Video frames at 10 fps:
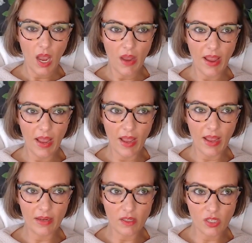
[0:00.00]
I
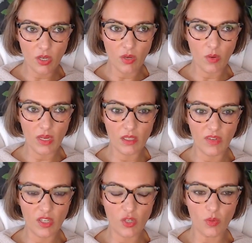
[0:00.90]
had two
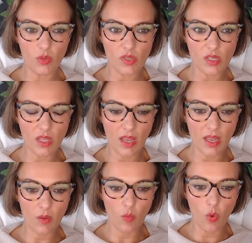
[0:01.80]
individuals
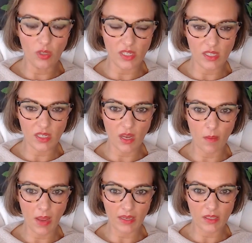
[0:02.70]
that wanted to come
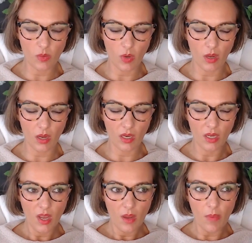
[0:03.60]
back to work,
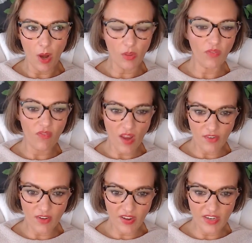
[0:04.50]
both
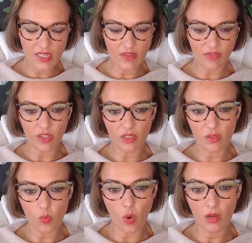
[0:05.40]
very very different.
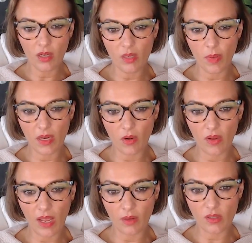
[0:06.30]
One had been
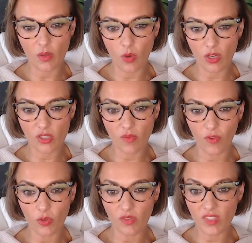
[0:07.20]
out of the
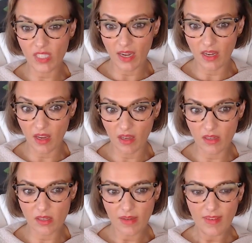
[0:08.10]
workforce for ten
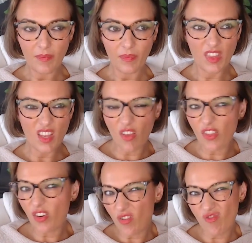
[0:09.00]
years, the
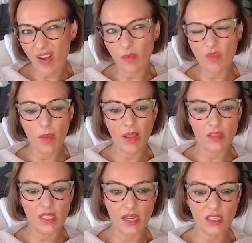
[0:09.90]
other around about
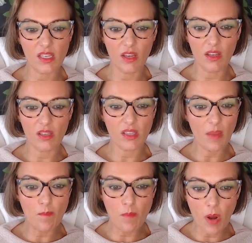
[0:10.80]
six years.
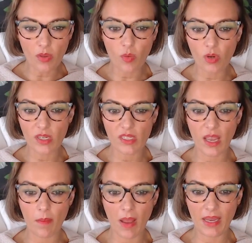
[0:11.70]
They both wanted to
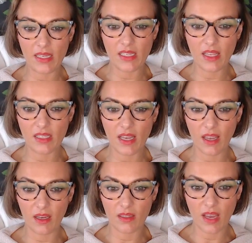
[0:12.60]
get back into the
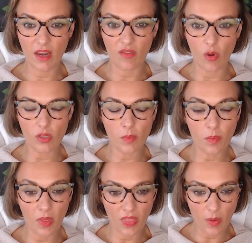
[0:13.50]
tech tech roles,
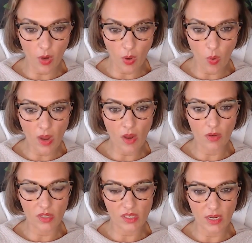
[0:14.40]
but they were quite
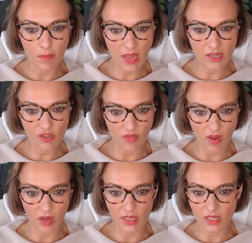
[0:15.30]
honestly
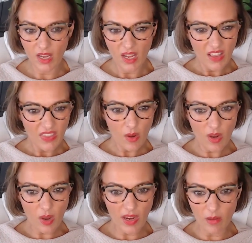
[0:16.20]
petrified. They were
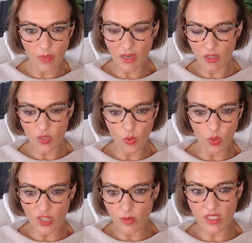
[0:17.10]
going, "Oh my God, you all
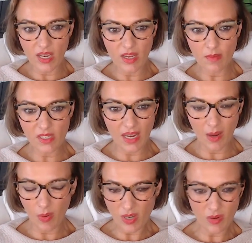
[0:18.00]
use Teams now.
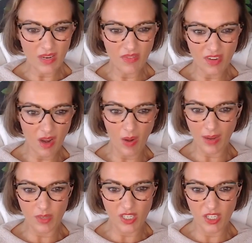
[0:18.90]
I don't even know how
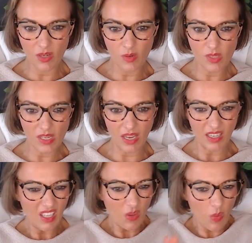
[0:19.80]
to use it.
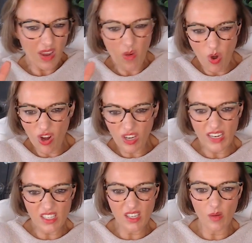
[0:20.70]
The way of
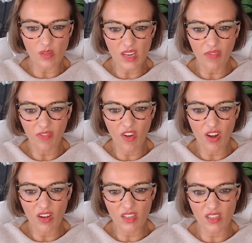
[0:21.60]
working so
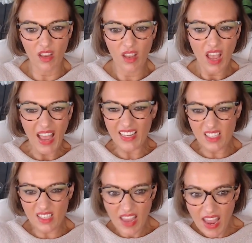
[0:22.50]
different, uh, and it
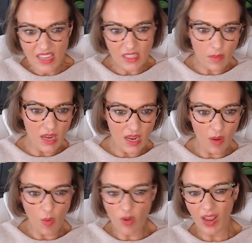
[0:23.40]
scares me. I
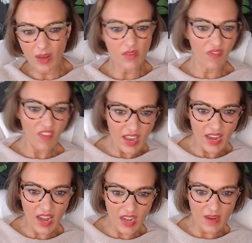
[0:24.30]
won't know how to fit
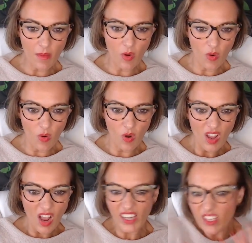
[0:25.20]
in anymore.
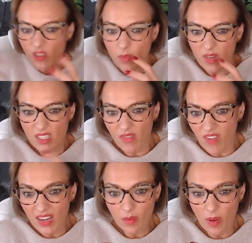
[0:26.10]
I used to be a
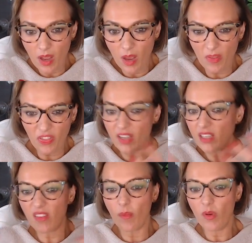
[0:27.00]
developer, but things
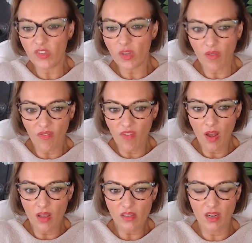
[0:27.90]
have moved so
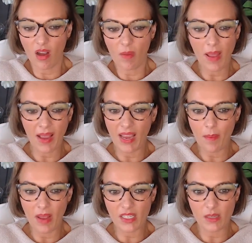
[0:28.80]
fast. I can't back,
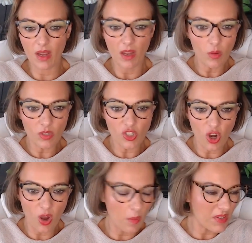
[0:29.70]
get back to my old
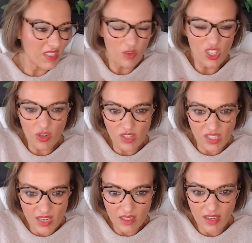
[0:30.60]
job because I'm just not
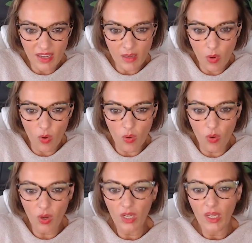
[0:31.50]
skilled
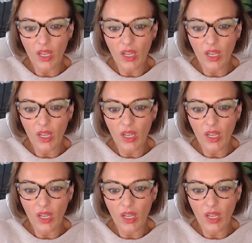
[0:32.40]
anymore."